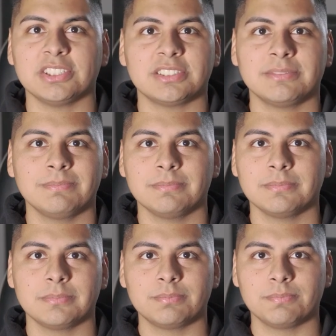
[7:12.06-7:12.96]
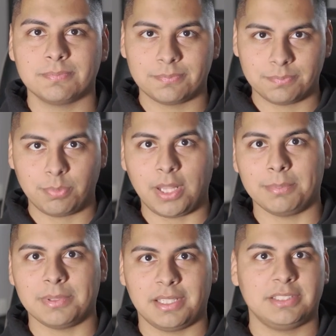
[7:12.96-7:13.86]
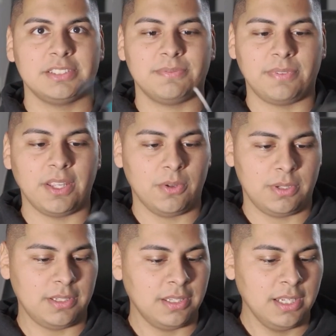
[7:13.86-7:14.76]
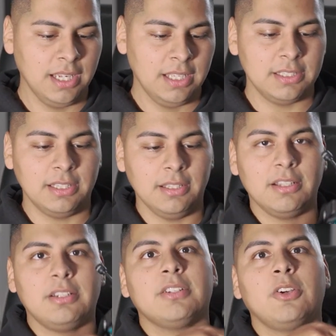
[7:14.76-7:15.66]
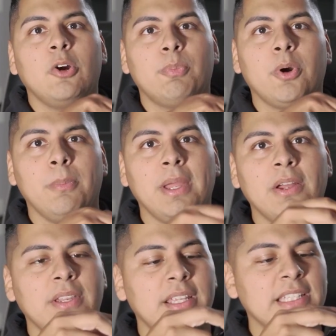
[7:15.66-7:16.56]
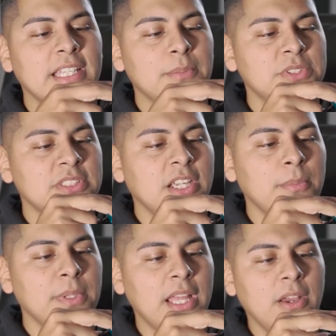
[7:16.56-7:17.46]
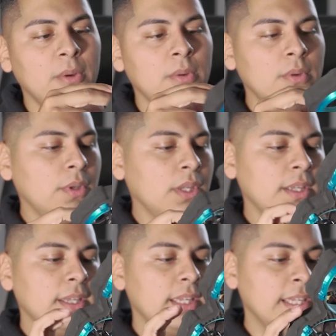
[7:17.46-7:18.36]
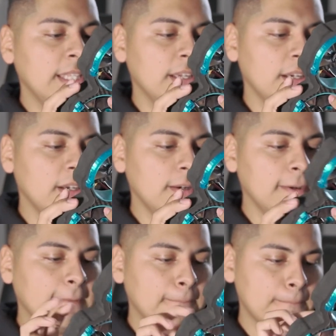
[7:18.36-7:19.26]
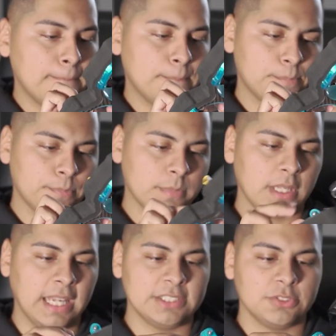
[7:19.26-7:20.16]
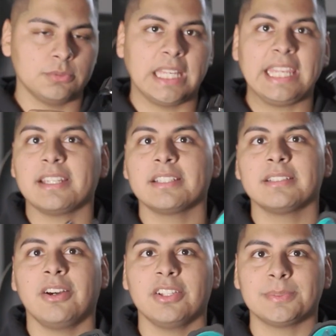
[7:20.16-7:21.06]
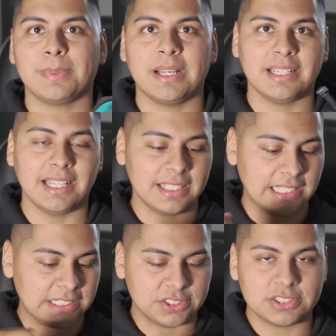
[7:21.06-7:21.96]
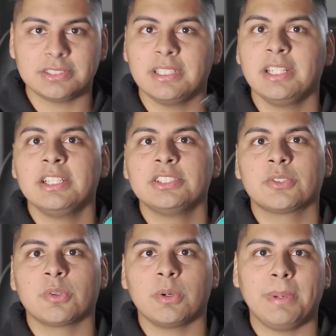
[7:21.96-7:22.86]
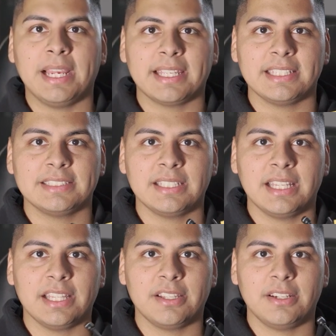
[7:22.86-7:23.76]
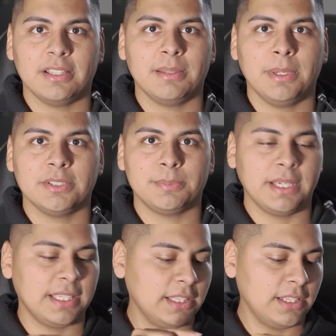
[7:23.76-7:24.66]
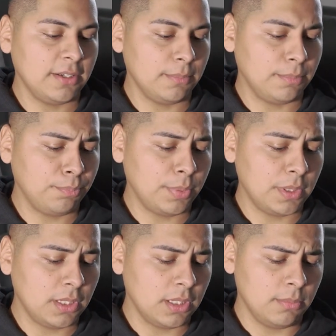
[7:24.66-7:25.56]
just plopped, like it just fell, and the GoPro mount ended up just coming out, and I had to like on the spot kind of like just screw it back in together. The mount's back in there, but